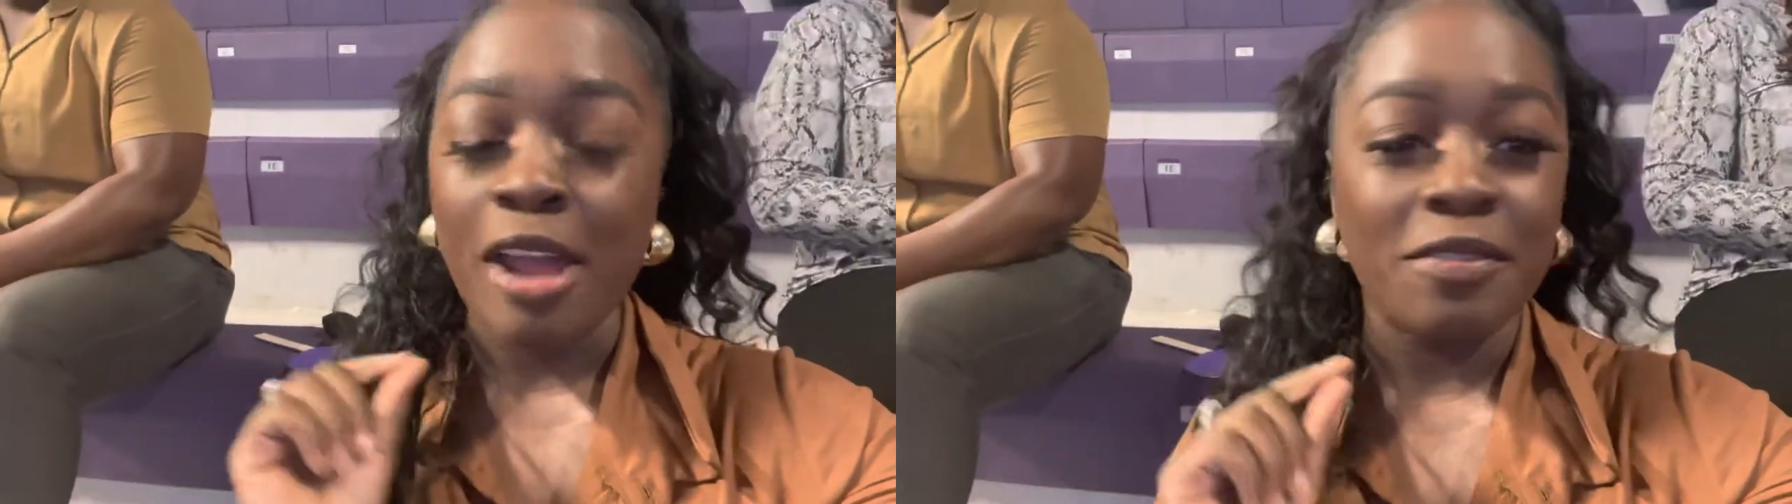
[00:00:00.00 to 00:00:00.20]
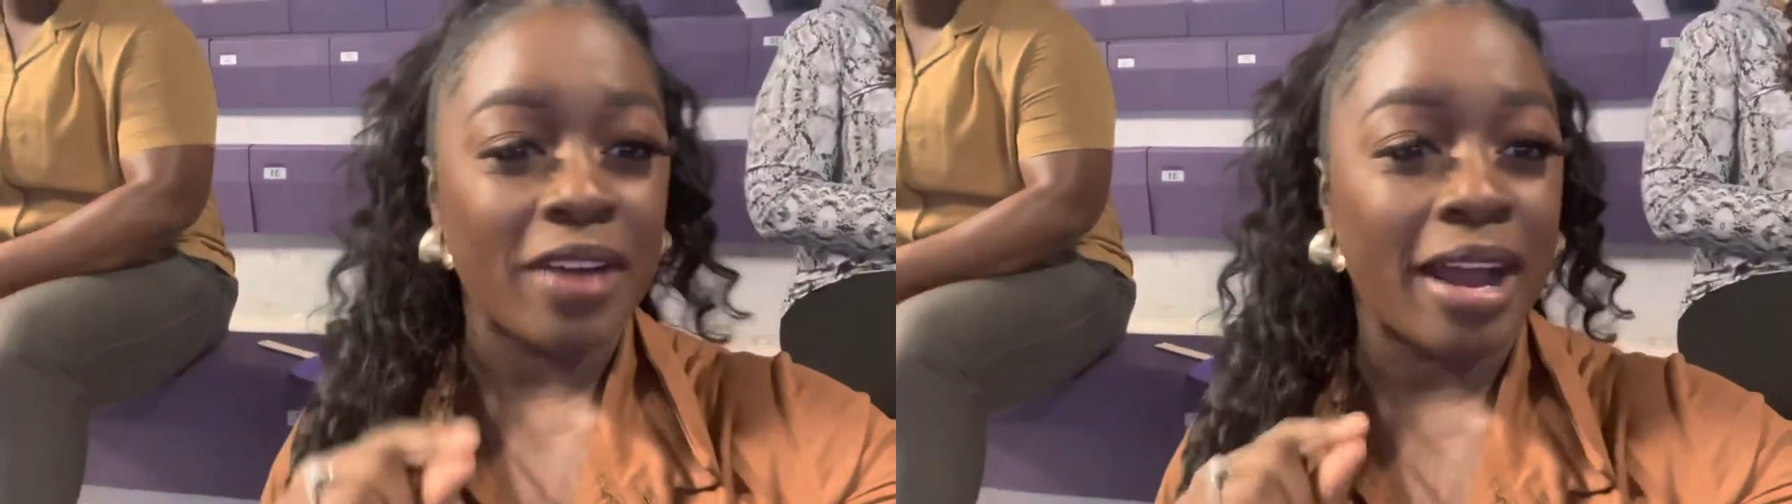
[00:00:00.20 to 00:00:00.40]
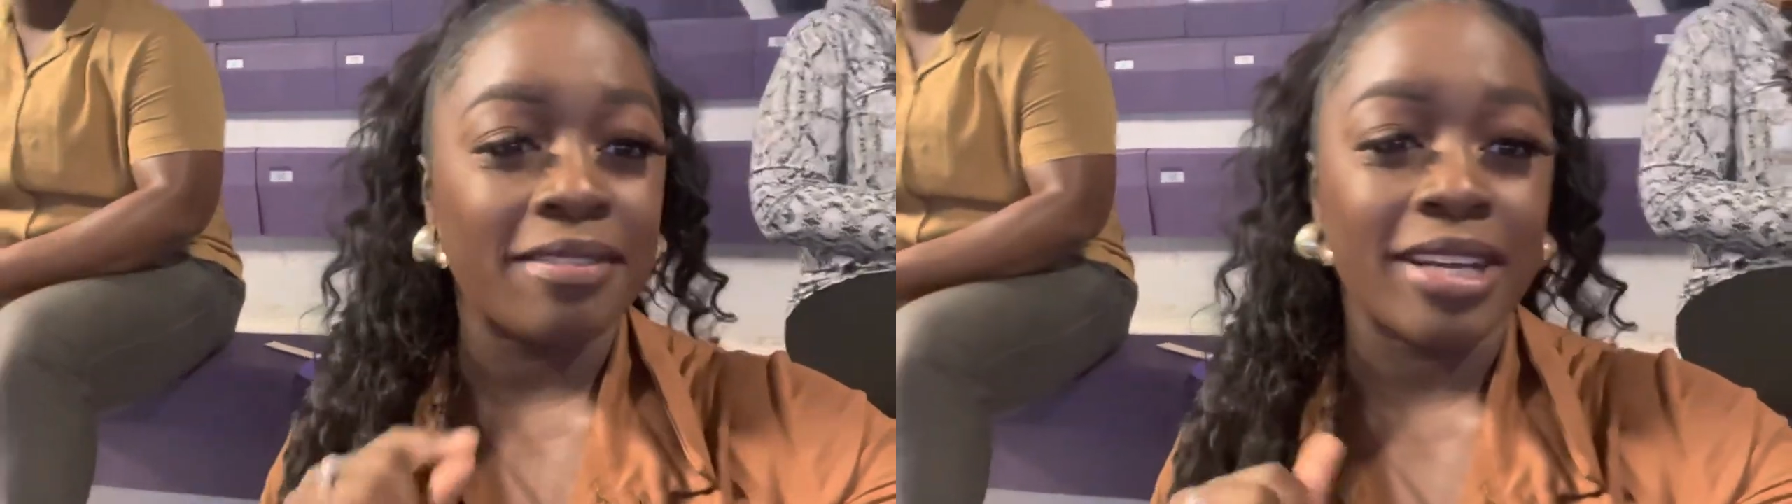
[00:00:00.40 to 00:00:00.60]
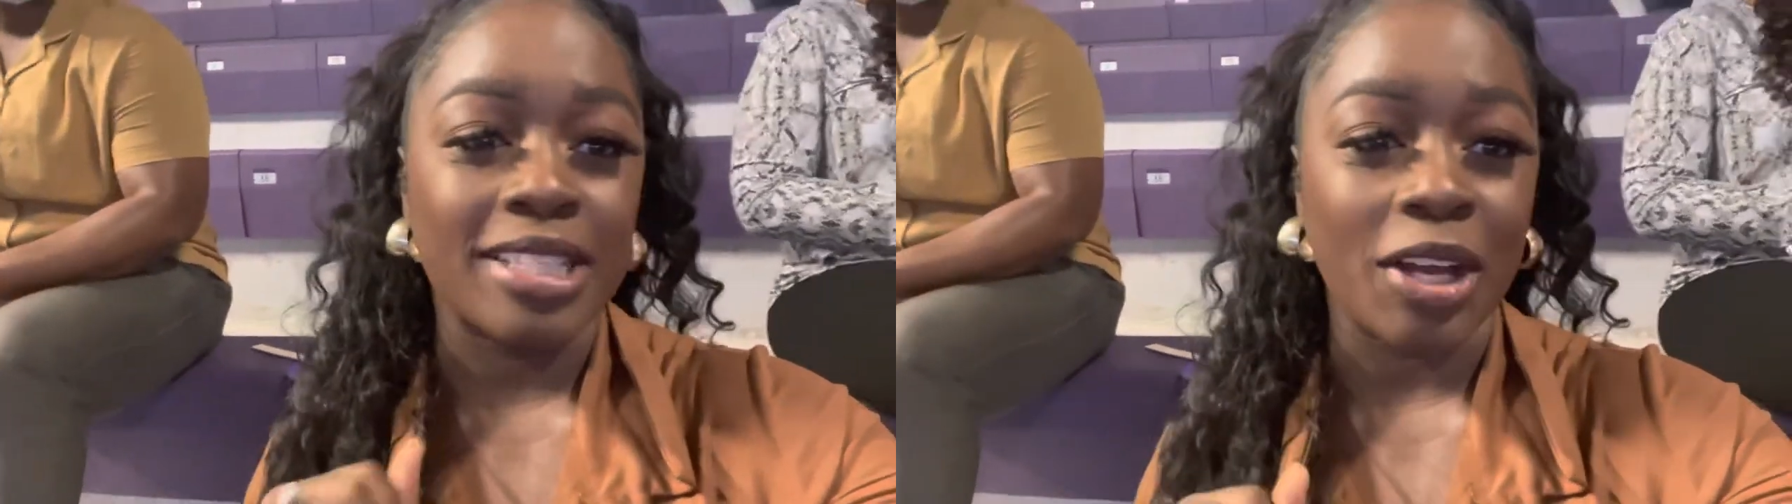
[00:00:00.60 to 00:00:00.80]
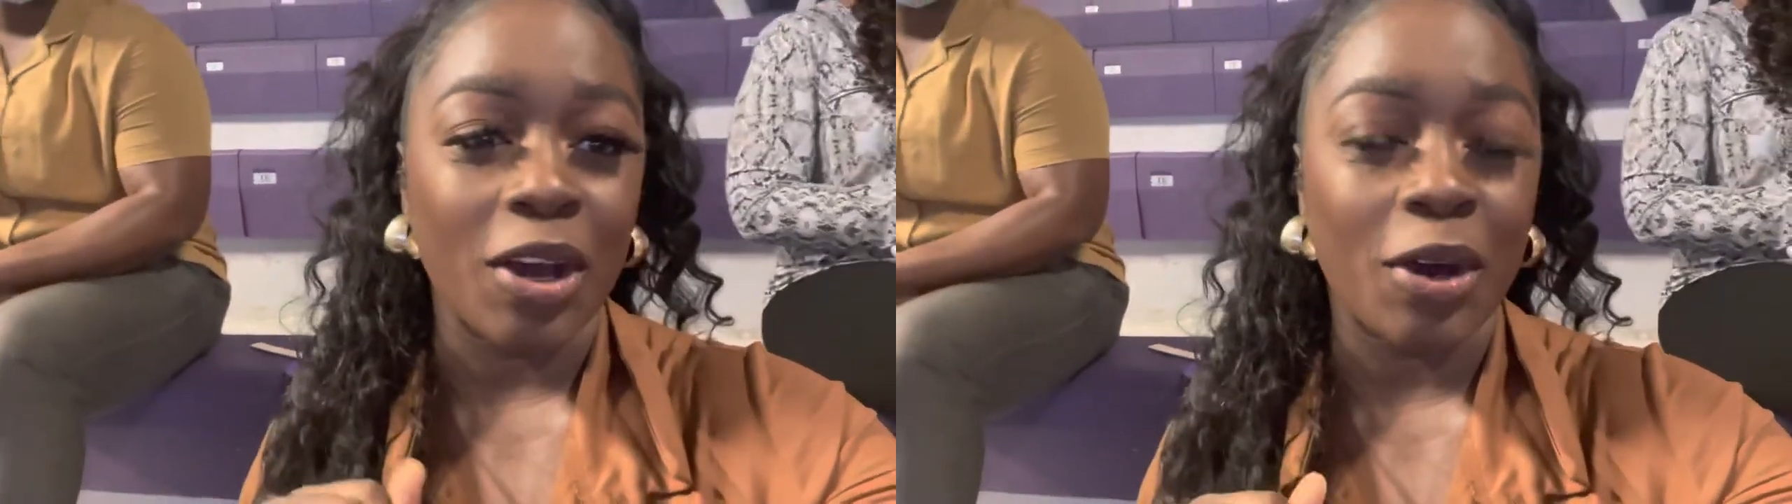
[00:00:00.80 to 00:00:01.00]
five years
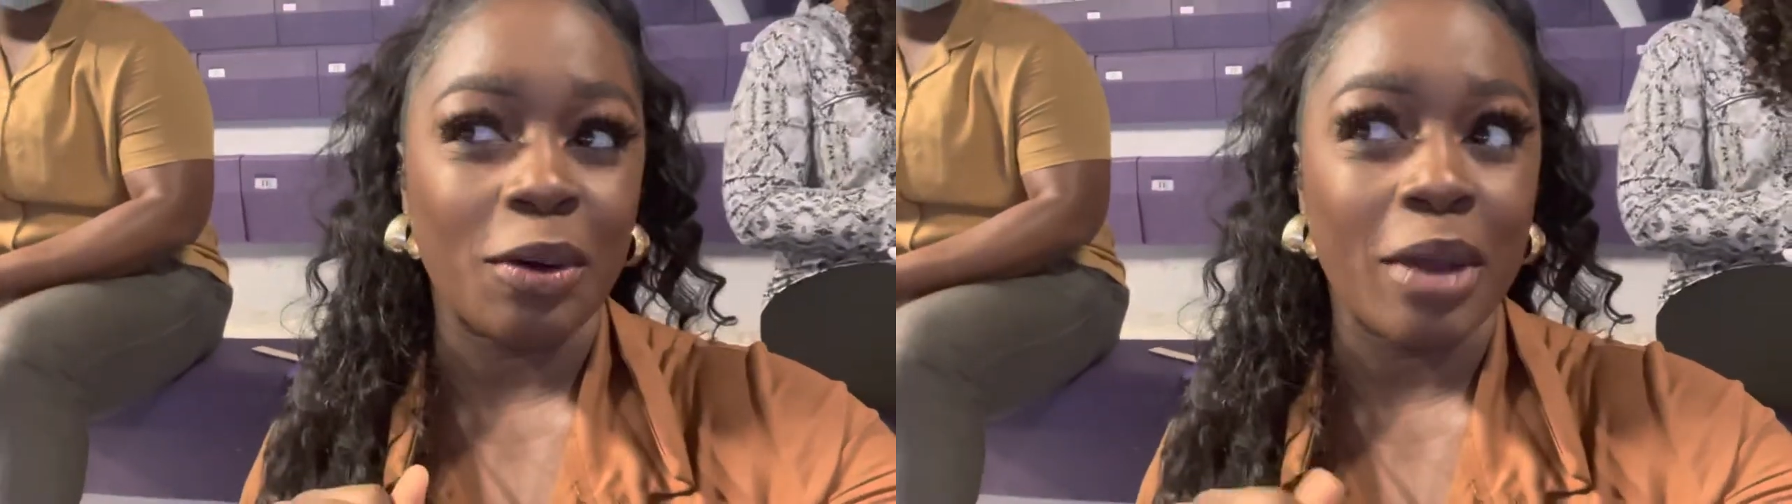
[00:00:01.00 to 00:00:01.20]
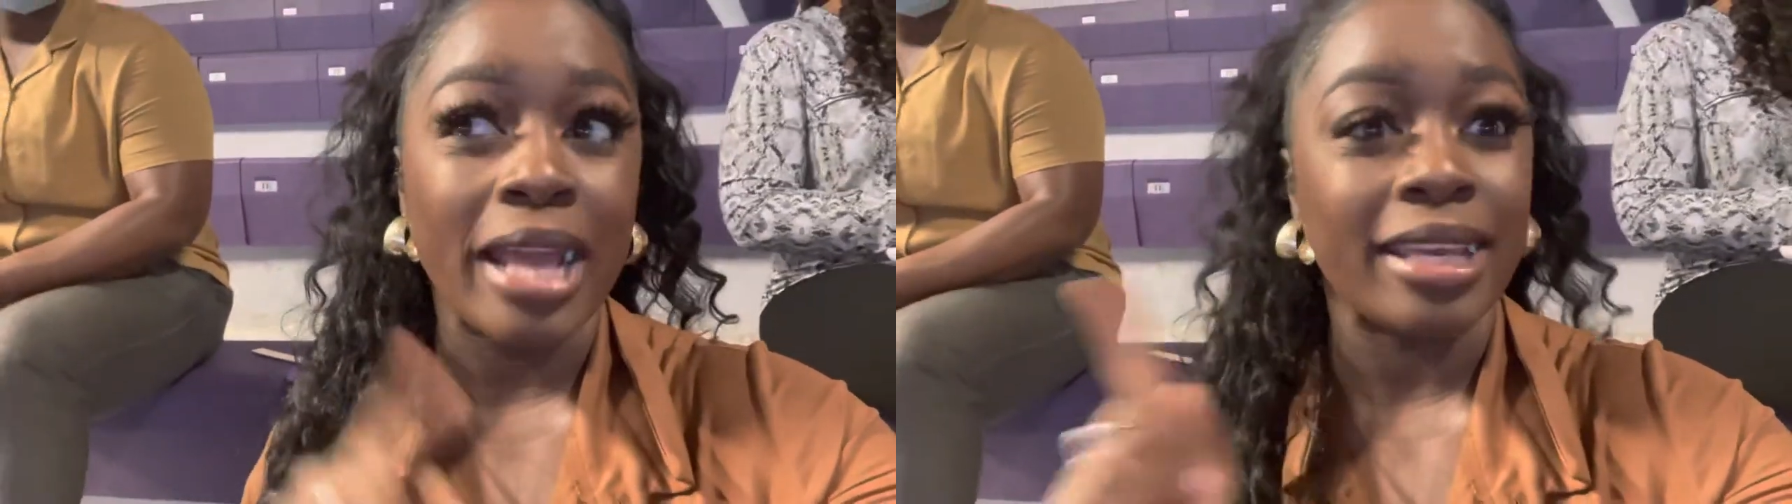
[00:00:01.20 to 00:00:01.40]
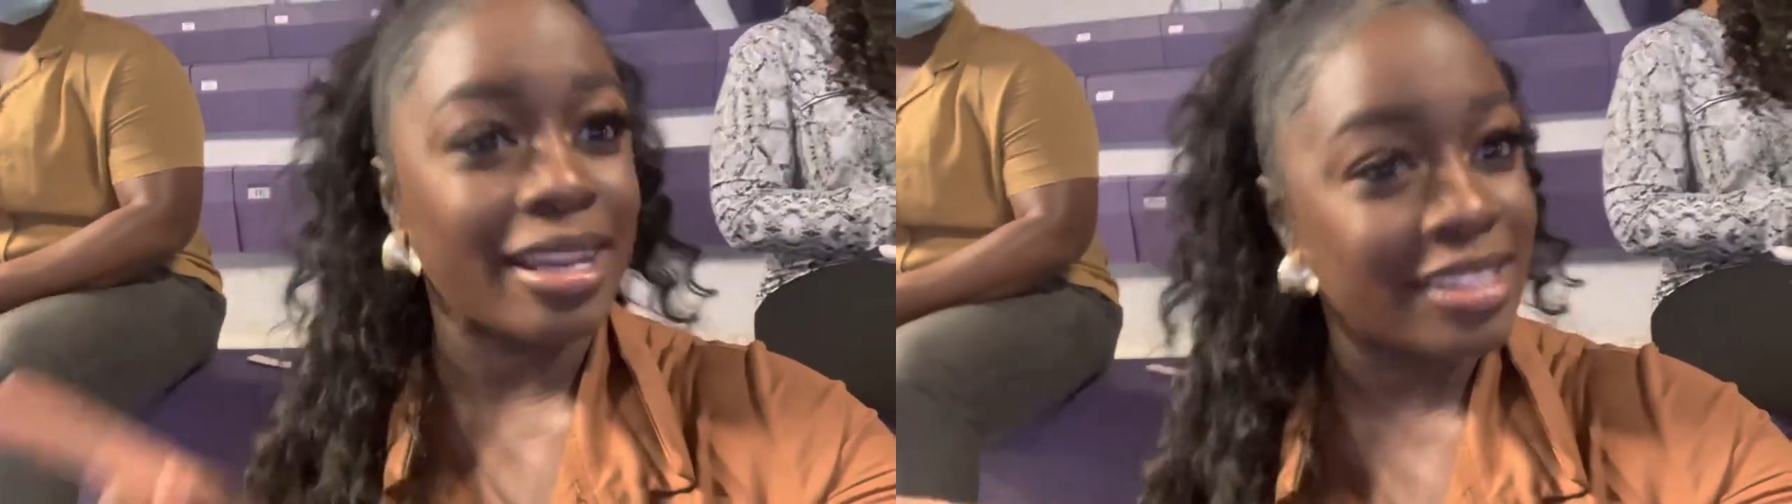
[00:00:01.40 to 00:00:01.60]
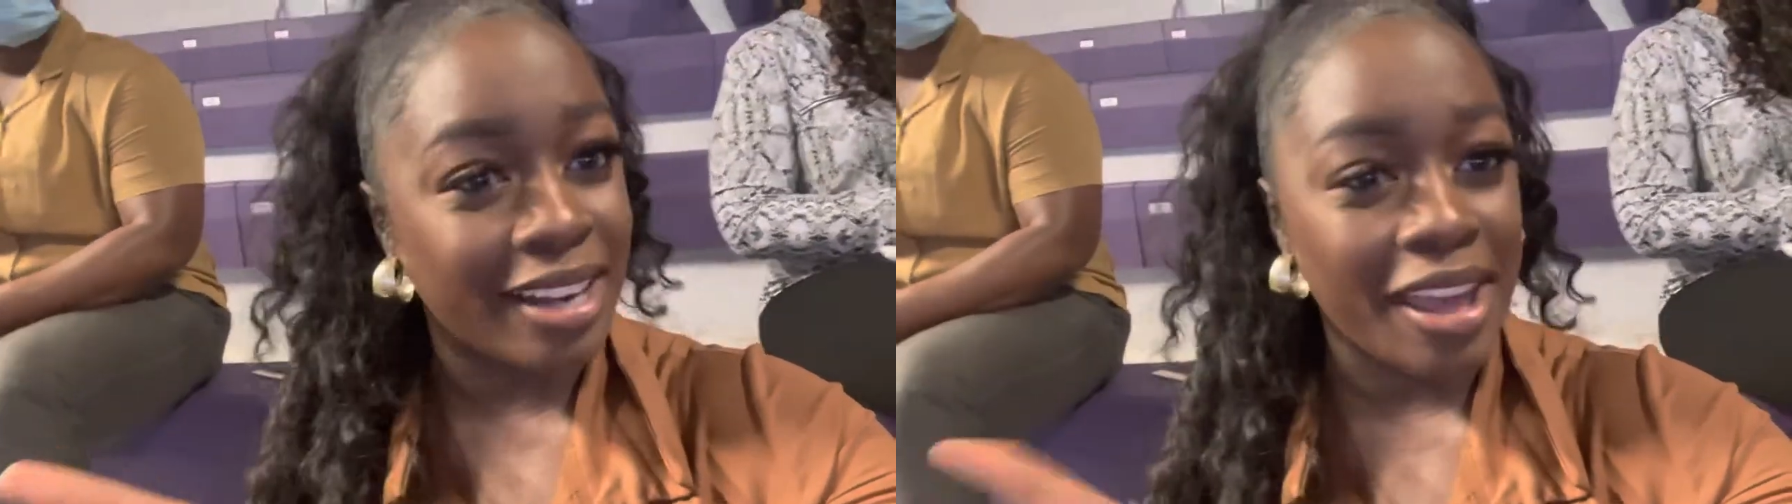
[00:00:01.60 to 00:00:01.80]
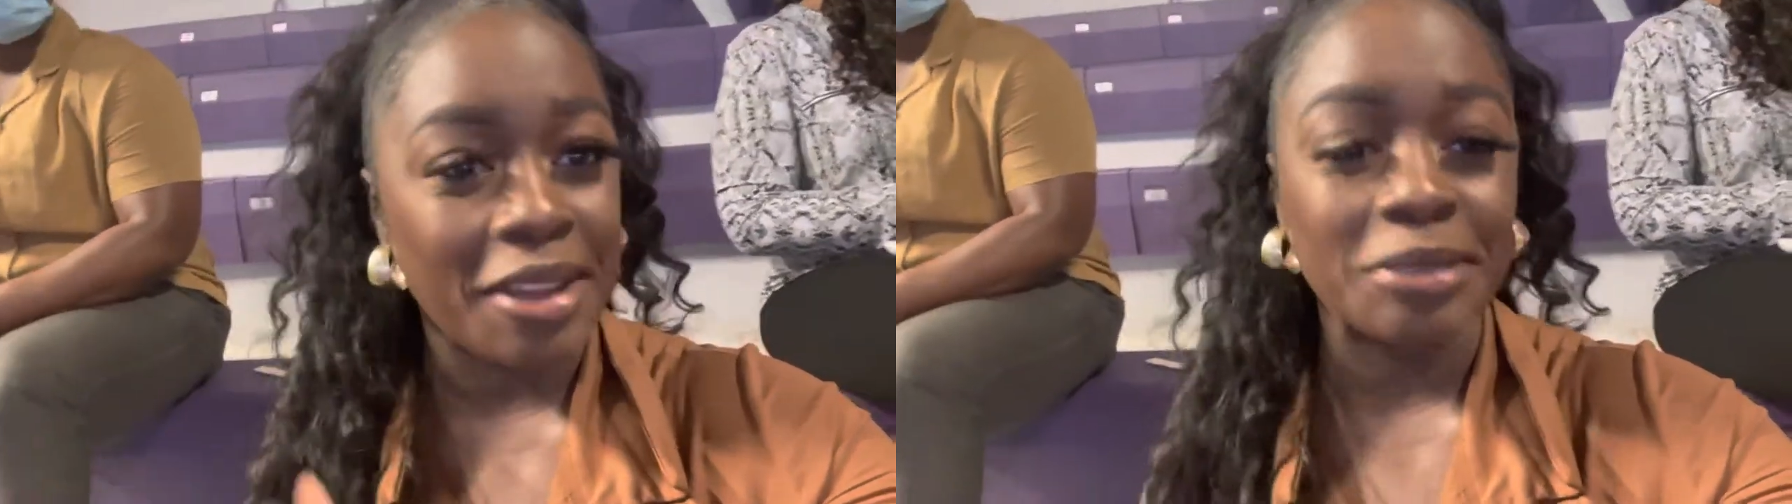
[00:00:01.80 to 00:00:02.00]
ago yesterday,